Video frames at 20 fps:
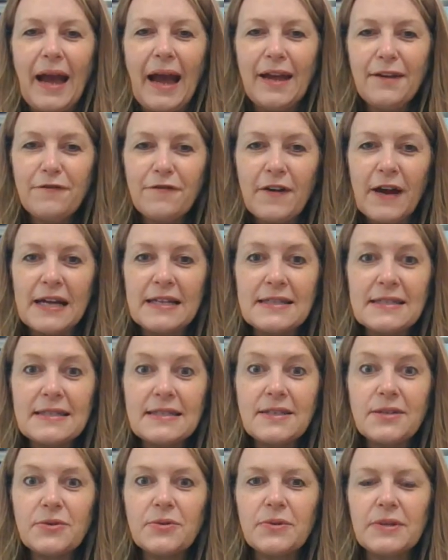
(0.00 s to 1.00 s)
Hi,
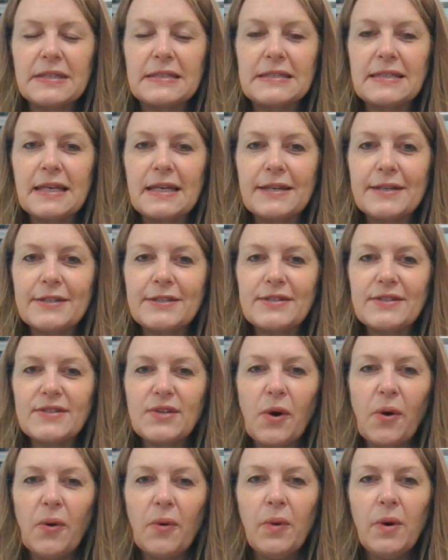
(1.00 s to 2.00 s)
friends. Oh, it's getting
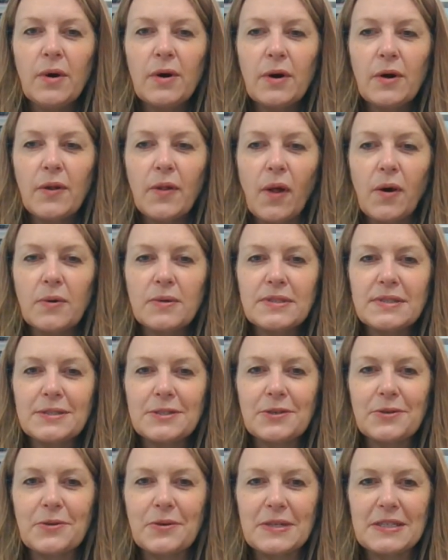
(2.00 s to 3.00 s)
so close
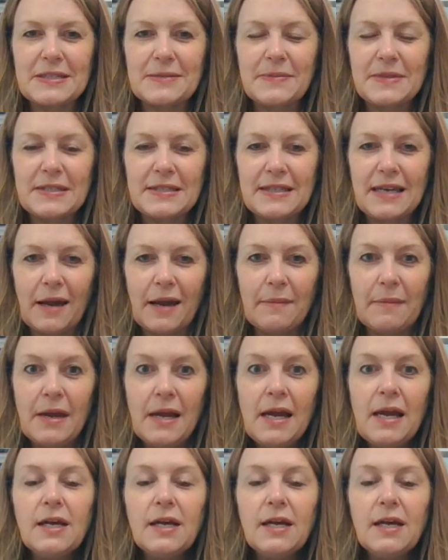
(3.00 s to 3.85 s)
to Christmas time.